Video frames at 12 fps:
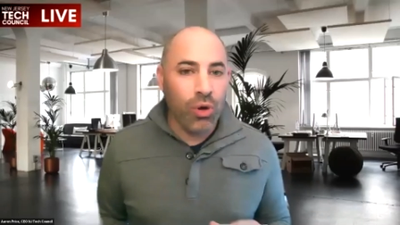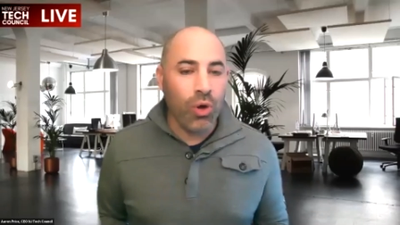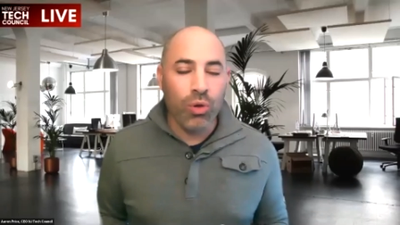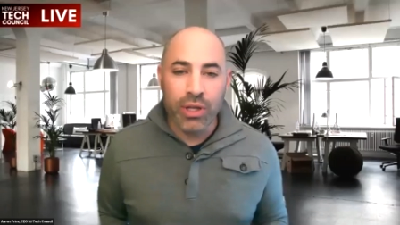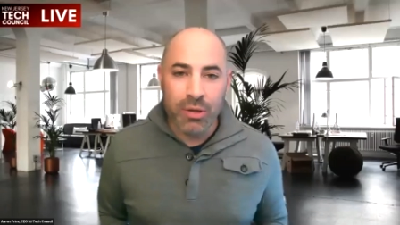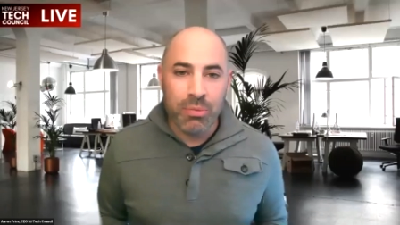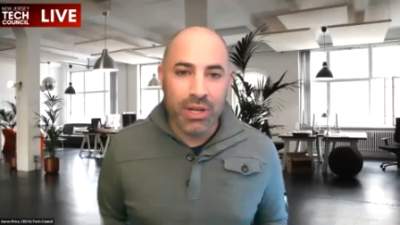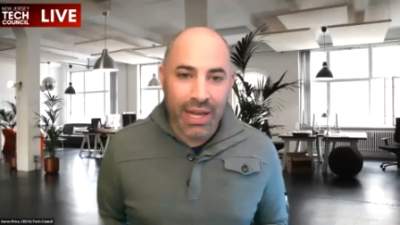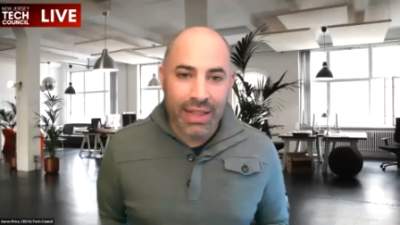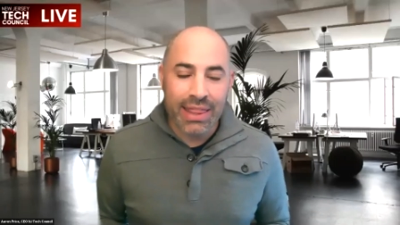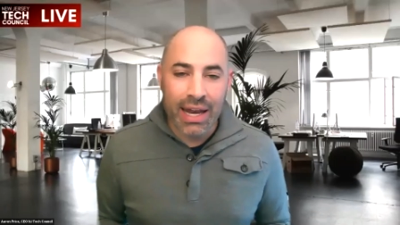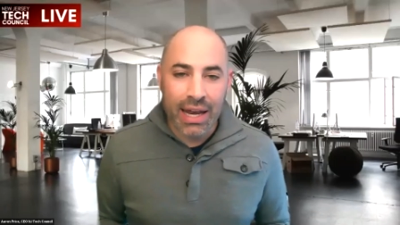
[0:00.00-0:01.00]
only to
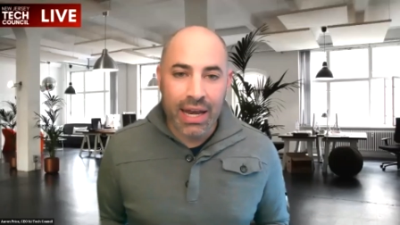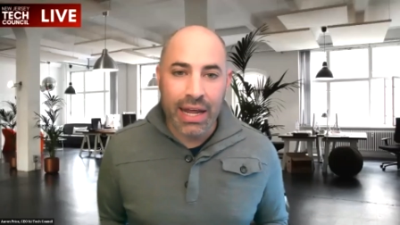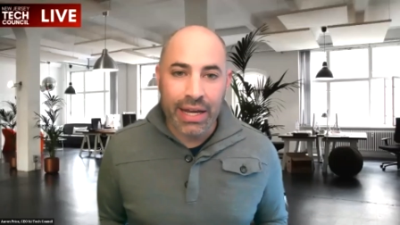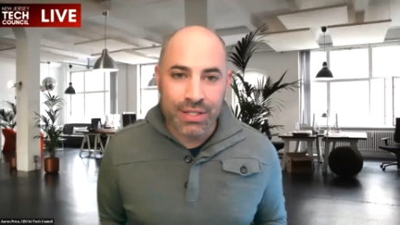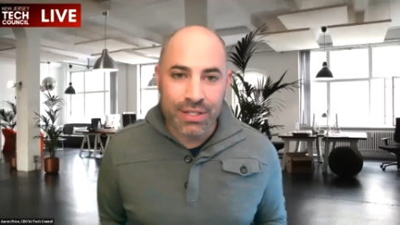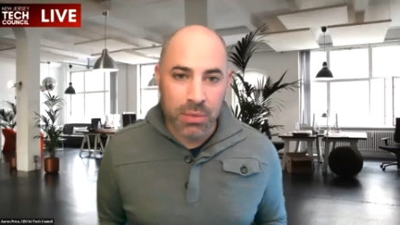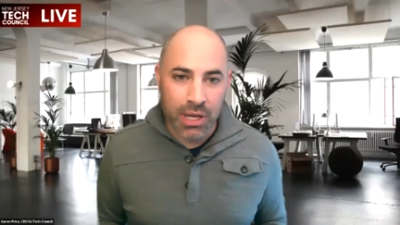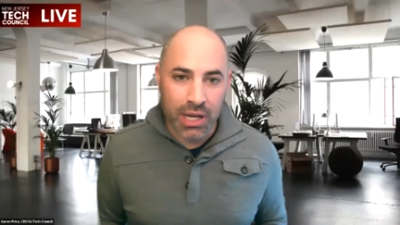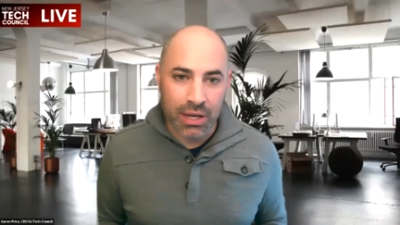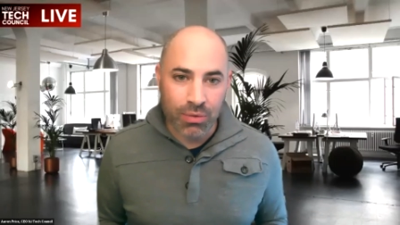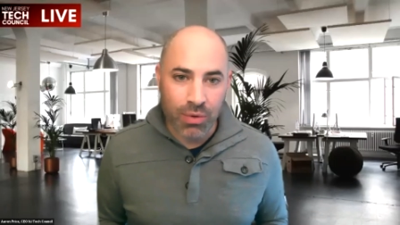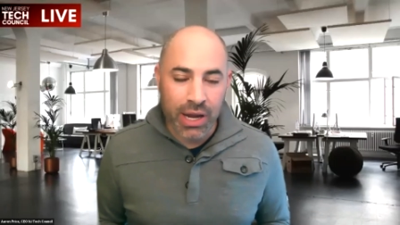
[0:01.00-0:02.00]
get that next
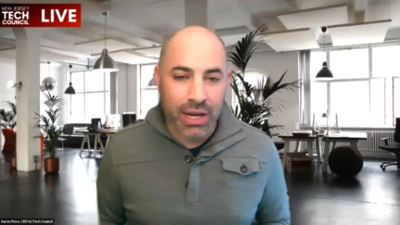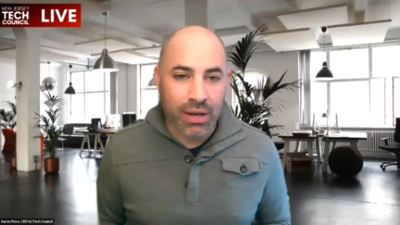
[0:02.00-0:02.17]
meeting, right?